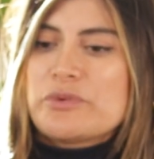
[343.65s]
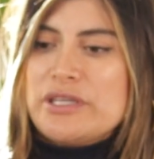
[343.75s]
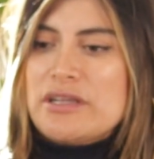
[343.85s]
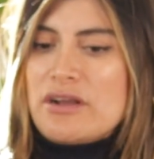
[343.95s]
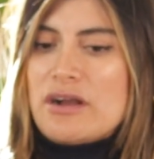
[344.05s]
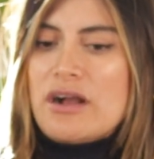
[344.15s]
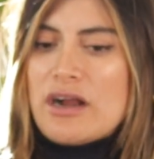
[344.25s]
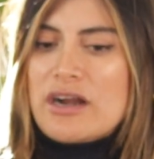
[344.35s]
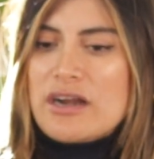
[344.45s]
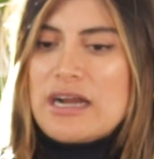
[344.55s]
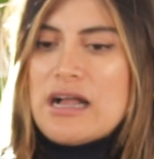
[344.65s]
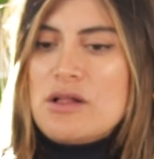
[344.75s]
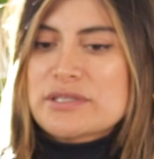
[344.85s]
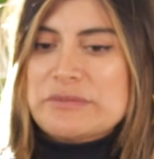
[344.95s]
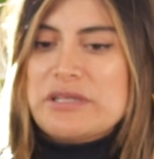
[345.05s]
we are
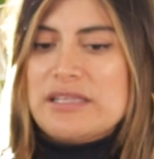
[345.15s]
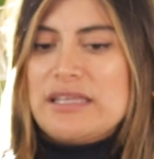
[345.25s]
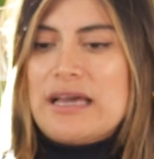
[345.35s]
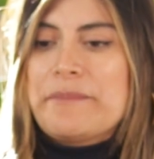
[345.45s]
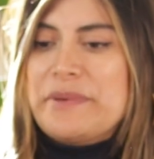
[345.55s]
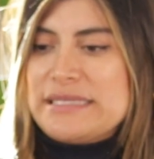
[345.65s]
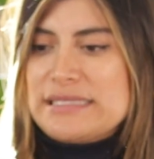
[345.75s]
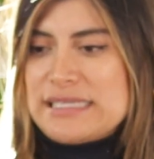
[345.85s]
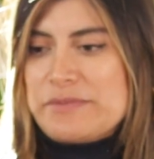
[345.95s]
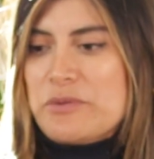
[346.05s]
ultimately a business,